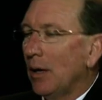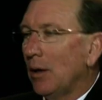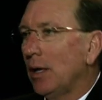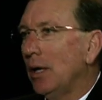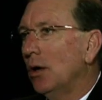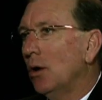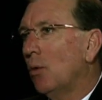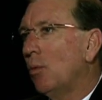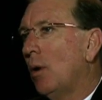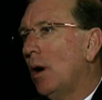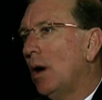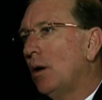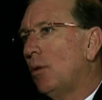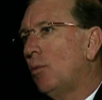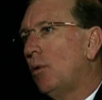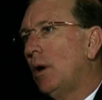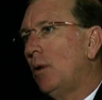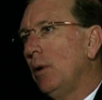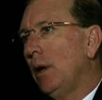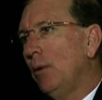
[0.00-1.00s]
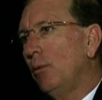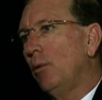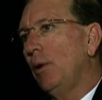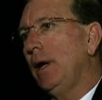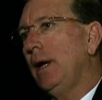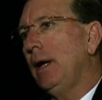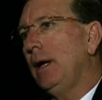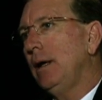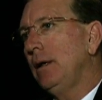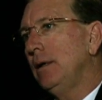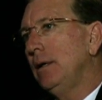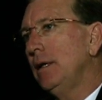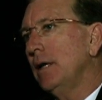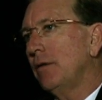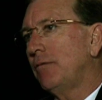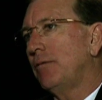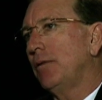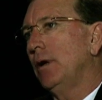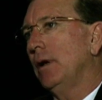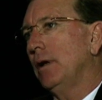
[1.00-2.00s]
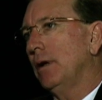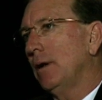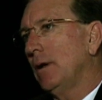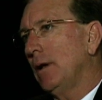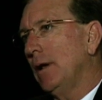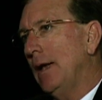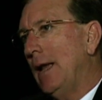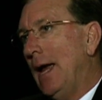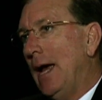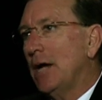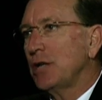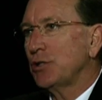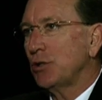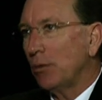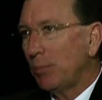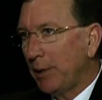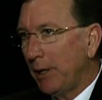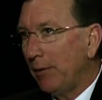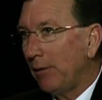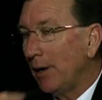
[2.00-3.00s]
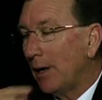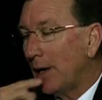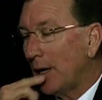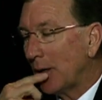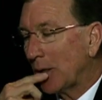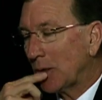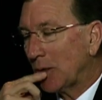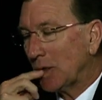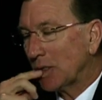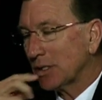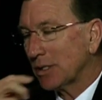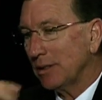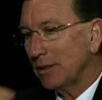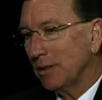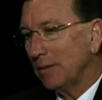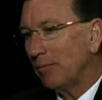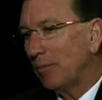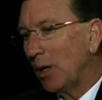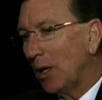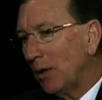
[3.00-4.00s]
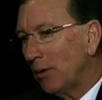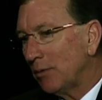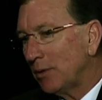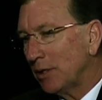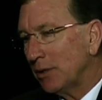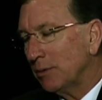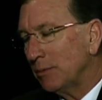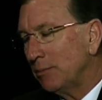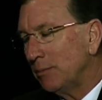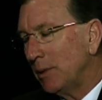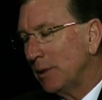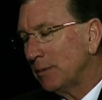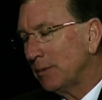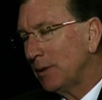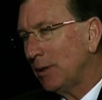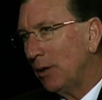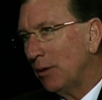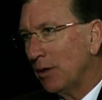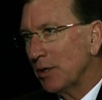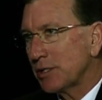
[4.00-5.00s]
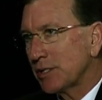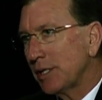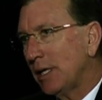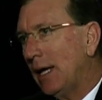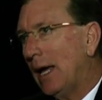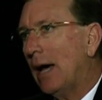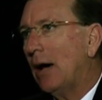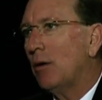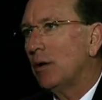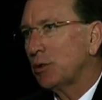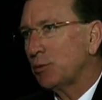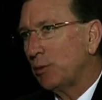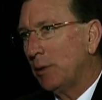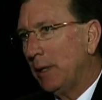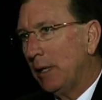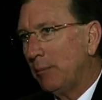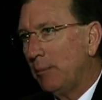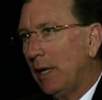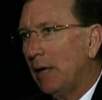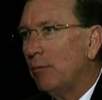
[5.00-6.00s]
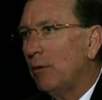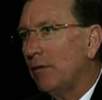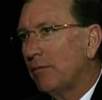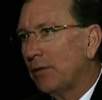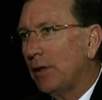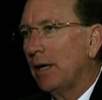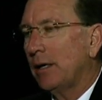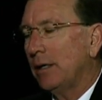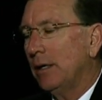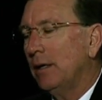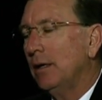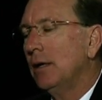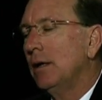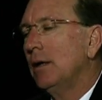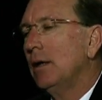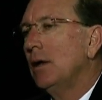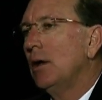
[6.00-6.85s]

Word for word: you know while, while we read different national periodicals to you know to you know to see how it's re being reflected